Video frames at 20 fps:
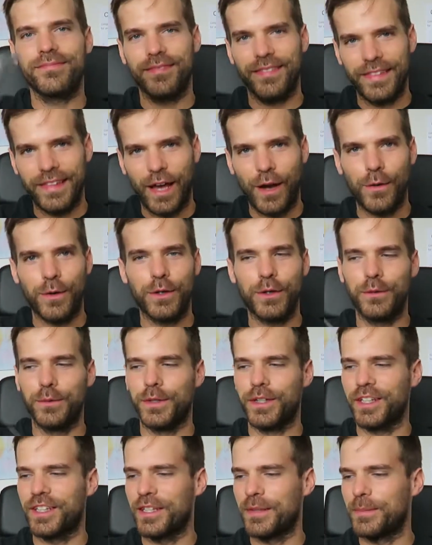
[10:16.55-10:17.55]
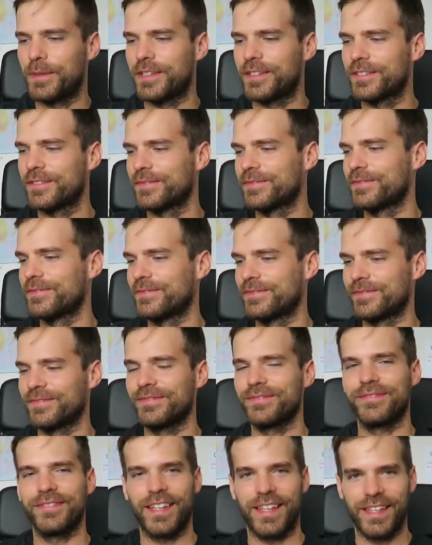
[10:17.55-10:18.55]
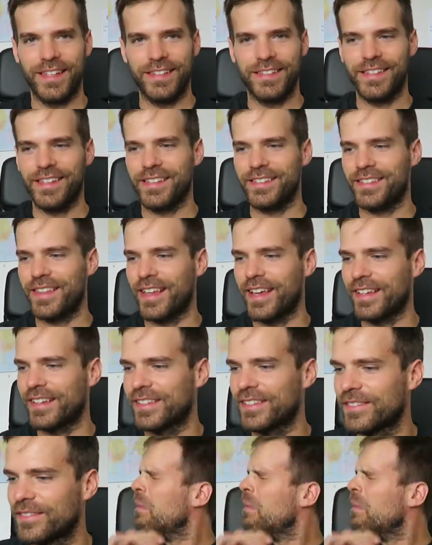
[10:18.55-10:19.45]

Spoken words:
Now I don't want to keep it. Easy as that.